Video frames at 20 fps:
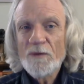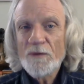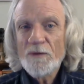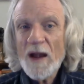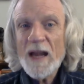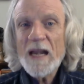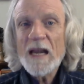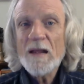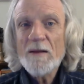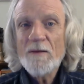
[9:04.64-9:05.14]

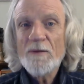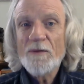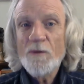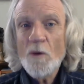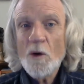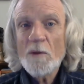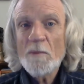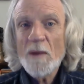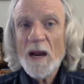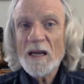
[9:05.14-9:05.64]
fighting
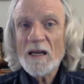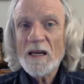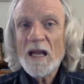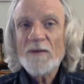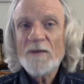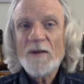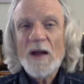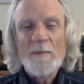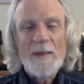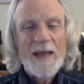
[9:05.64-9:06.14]
for my
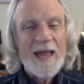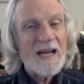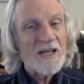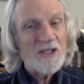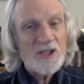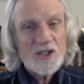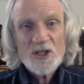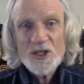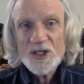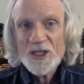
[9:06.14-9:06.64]
life. I'm
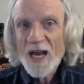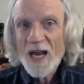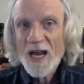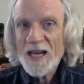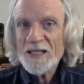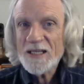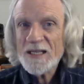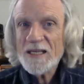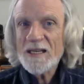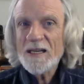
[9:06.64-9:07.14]

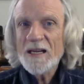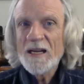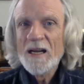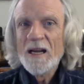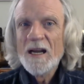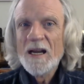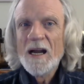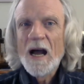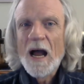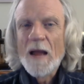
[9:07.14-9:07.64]
exercising.
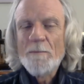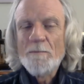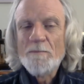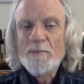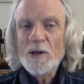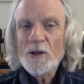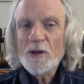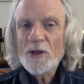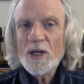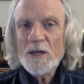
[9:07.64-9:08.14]
I'm
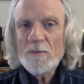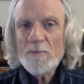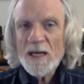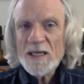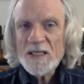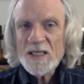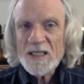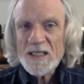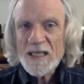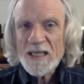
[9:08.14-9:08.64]
building
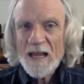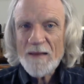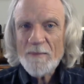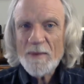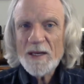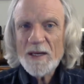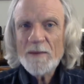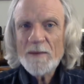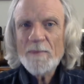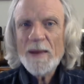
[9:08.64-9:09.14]
my
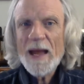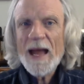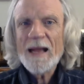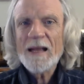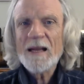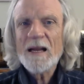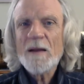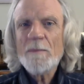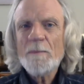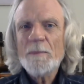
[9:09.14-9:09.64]
stamina
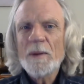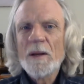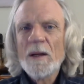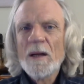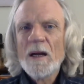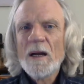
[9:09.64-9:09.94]
back up.